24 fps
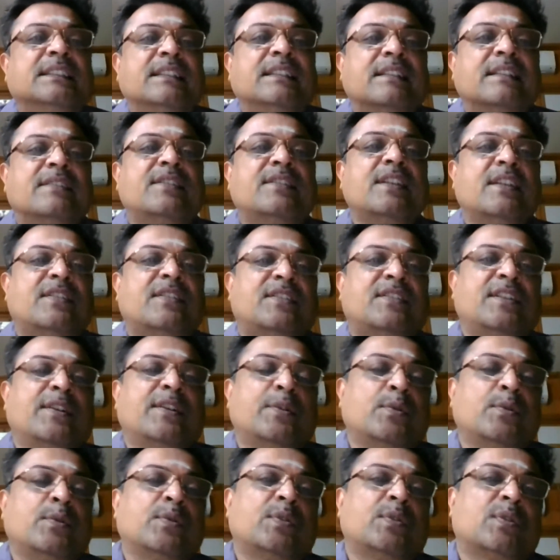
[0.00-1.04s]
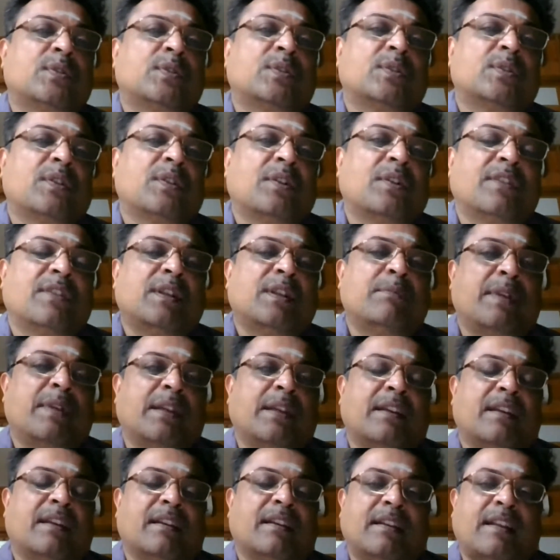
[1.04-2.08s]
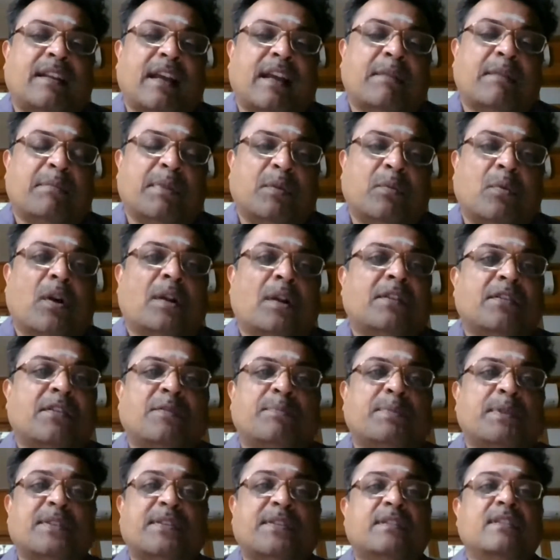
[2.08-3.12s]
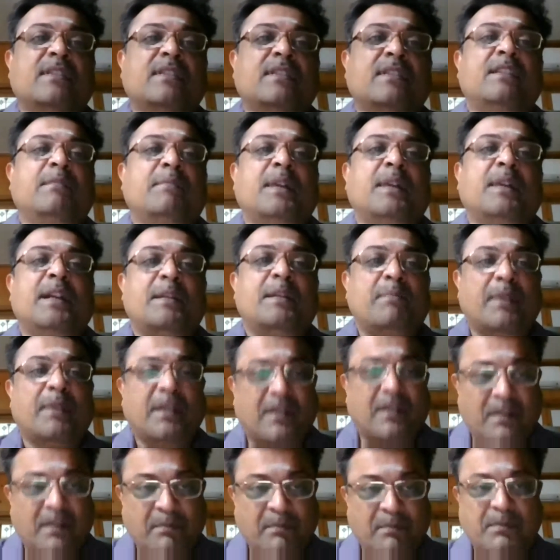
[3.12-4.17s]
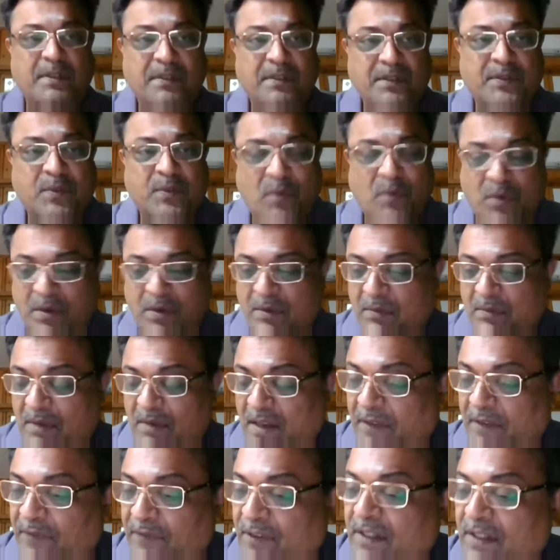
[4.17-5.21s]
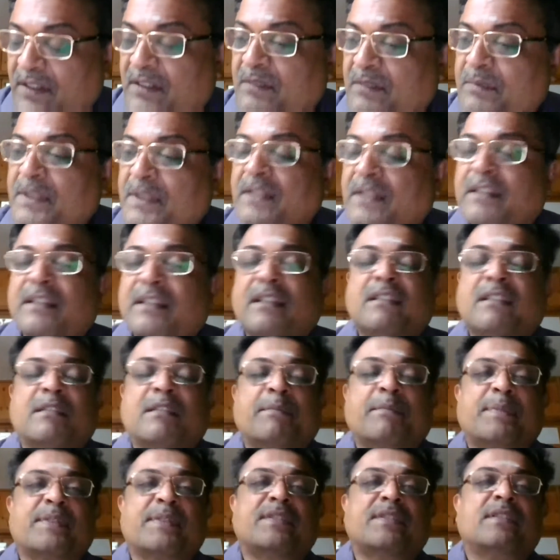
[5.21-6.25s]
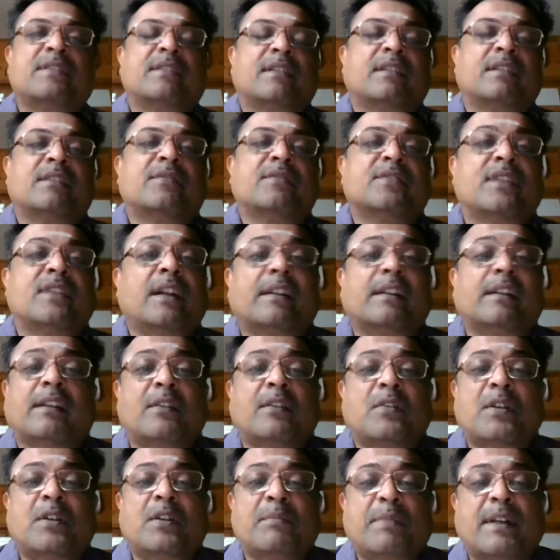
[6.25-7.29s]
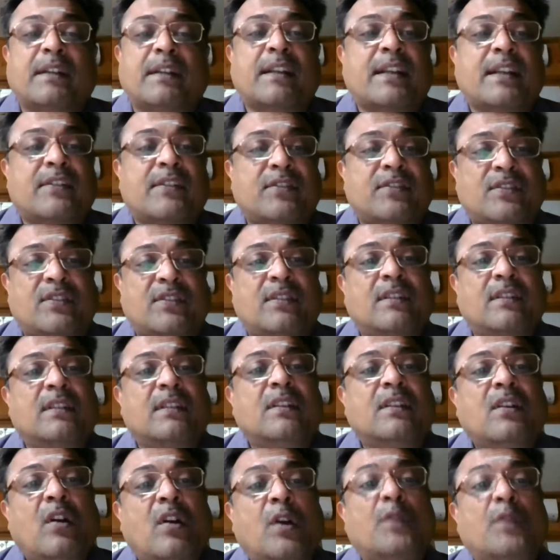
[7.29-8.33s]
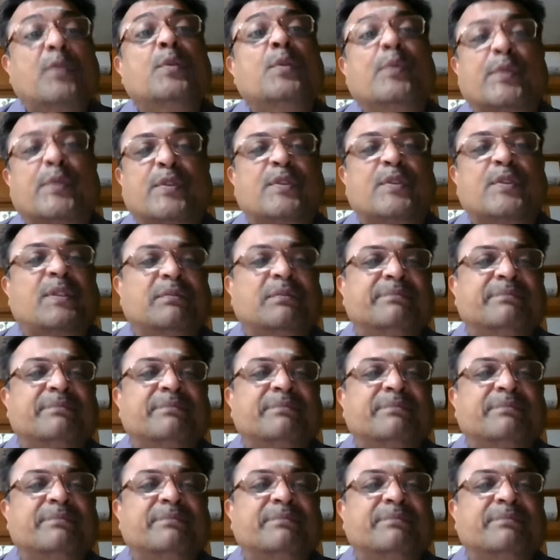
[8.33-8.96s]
GST dues will be liable. What is personally made by him in his own effort of the legal representatives, that cannot be attached or used.